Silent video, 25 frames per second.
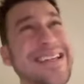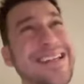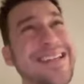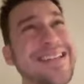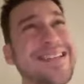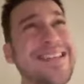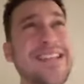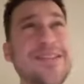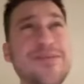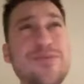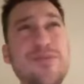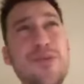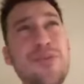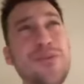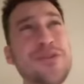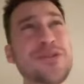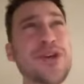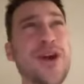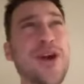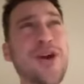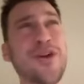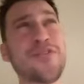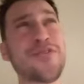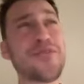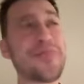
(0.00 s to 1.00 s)
This one was
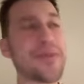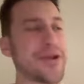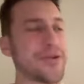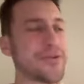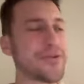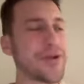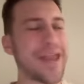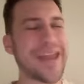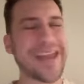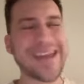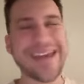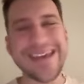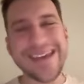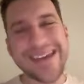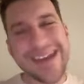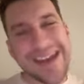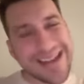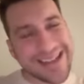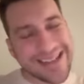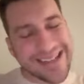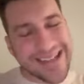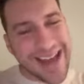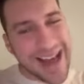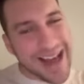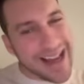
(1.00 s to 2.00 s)
hard for me to rank,
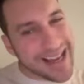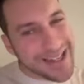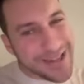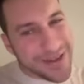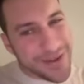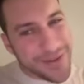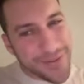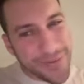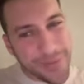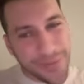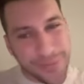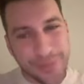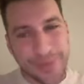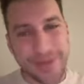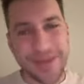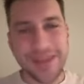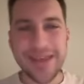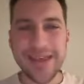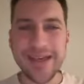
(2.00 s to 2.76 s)
kind of.